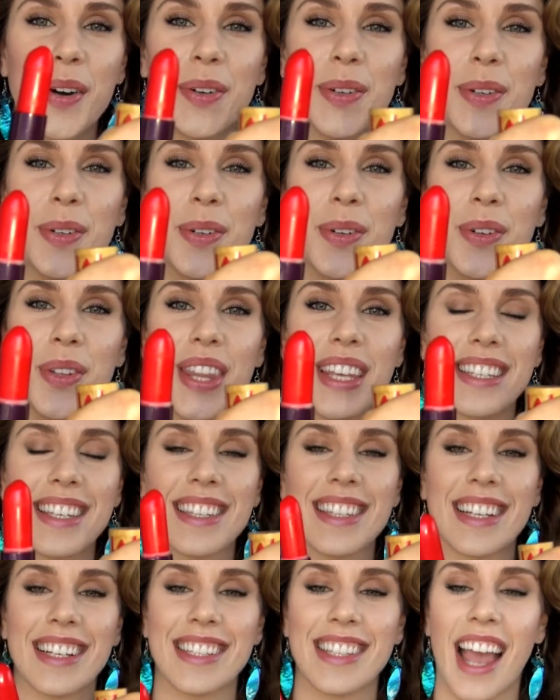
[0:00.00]
Oh, this
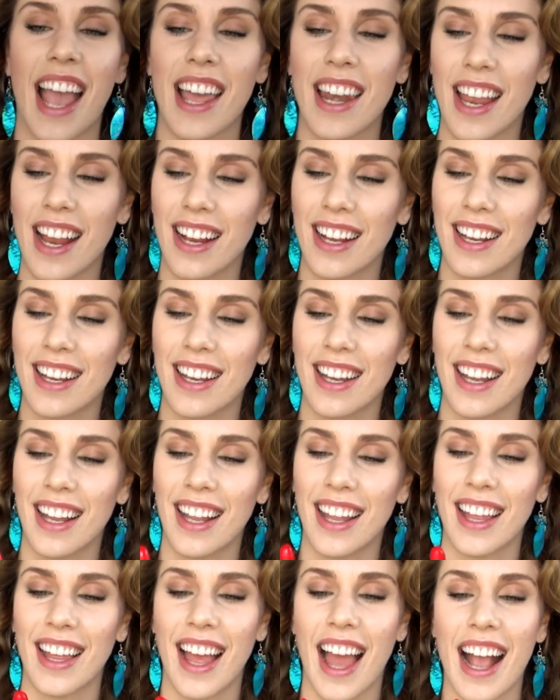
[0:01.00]
is exciting.
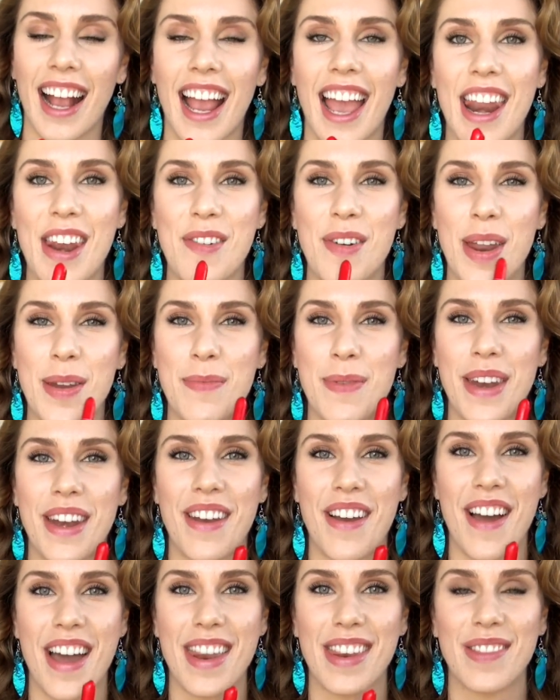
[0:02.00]
I kind of want to put
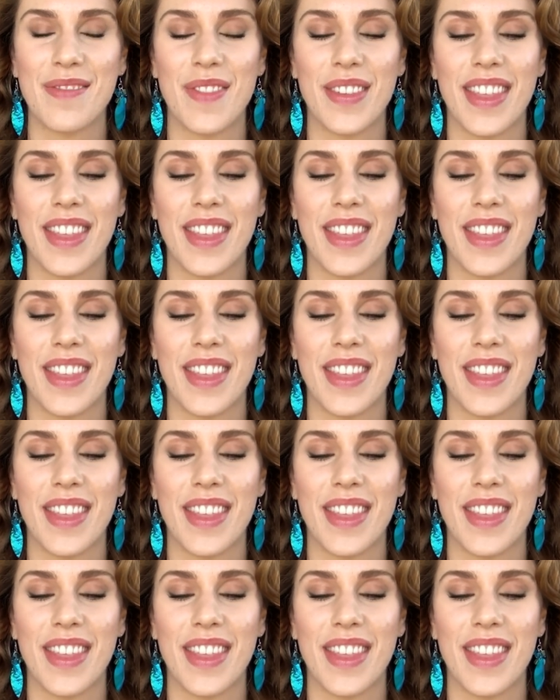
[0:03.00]
it on,